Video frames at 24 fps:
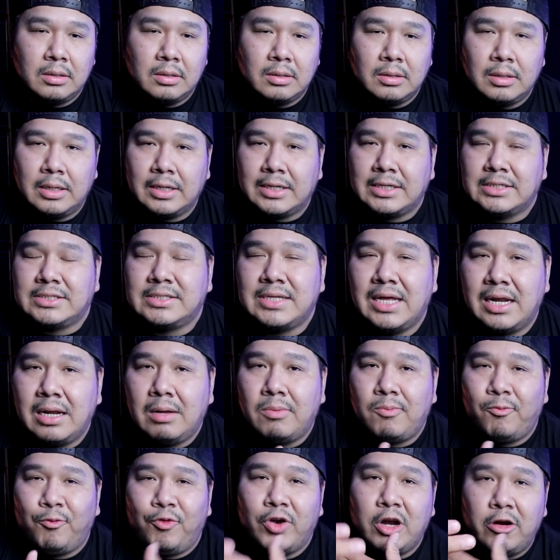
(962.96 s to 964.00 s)
Like I said,
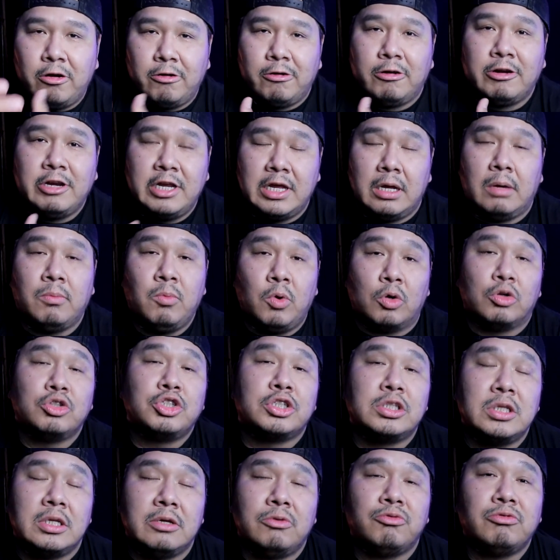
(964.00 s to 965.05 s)
I'm very
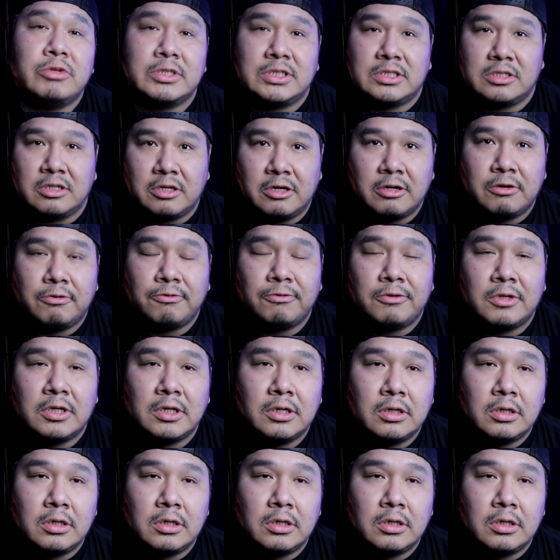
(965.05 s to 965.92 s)
emotionally reserved.